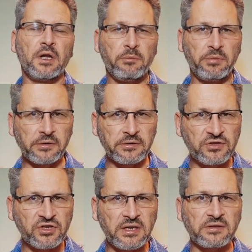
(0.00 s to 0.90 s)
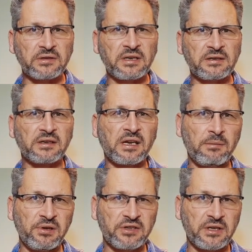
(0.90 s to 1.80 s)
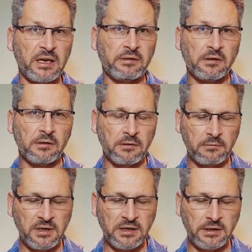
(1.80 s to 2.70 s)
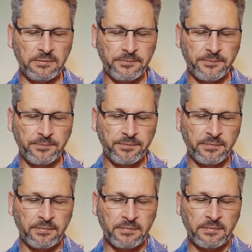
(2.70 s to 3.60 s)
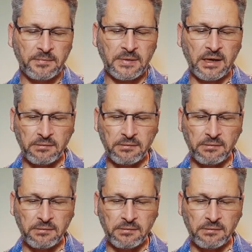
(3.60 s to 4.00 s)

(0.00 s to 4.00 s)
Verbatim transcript: because Jesus has accomplished that already. And